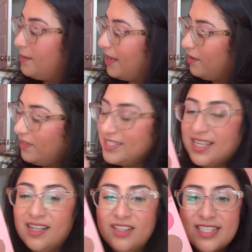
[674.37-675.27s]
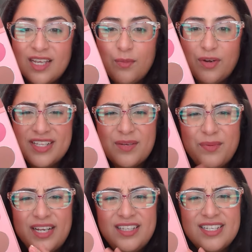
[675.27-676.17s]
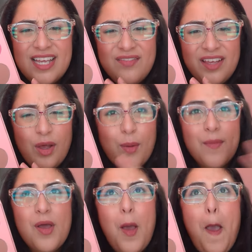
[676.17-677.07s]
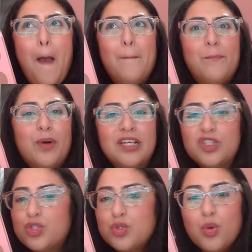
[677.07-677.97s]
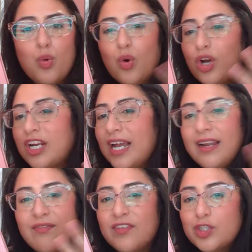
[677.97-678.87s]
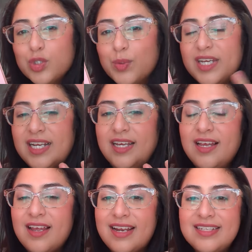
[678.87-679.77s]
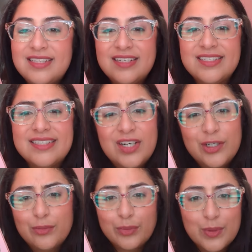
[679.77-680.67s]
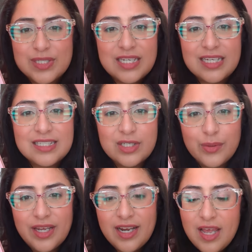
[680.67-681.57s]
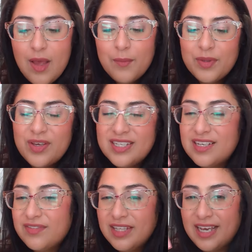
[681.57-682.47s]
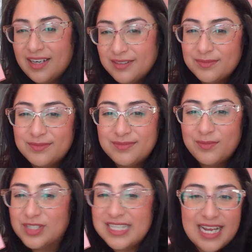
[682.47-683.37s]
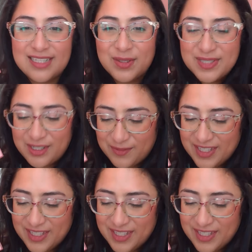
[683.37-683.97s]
I know this kind of looks like a bronzer, but it does have like a bronze tour kind of feel to it. There's a certain rosiness to it, but you can definitely kind of multitask those two.